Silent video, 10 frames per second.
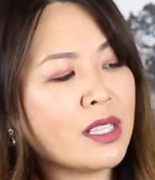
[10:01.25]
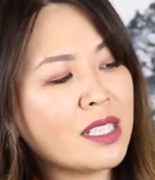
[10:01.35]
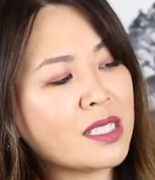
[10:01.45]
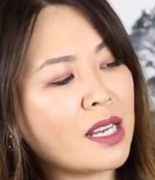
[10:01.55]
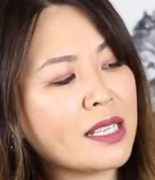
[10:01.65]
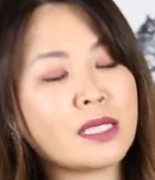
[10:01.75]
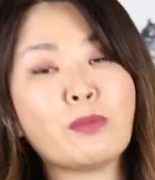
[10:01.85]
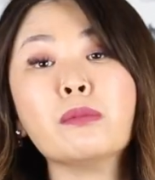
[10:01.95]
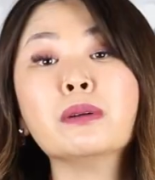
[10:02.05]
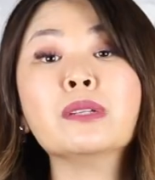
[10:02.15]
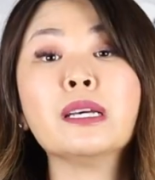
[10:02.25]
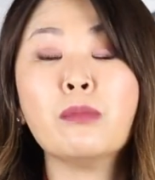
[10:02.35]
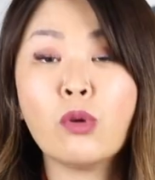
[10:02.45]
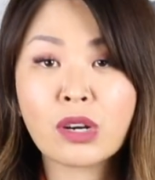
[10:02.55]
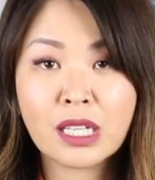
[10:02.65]
this size is probably
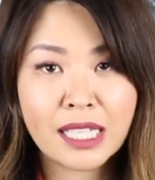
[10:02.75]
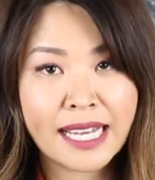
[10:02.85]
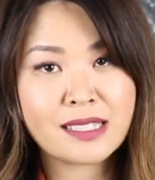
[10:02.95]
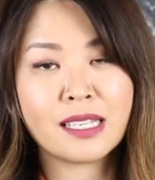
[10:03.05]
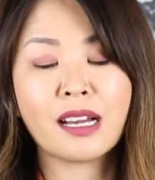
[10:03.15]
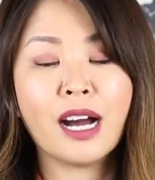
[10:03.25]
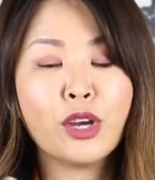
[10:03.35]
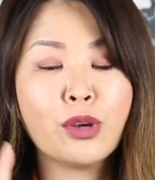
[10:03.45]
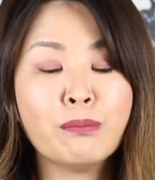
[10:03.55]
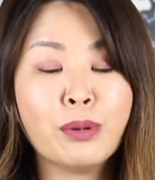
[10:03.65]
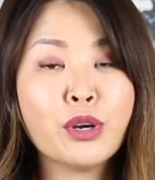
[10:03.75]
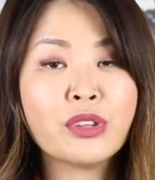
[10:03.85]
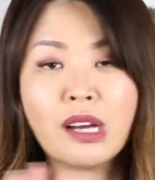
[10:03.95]
more classic. I own both,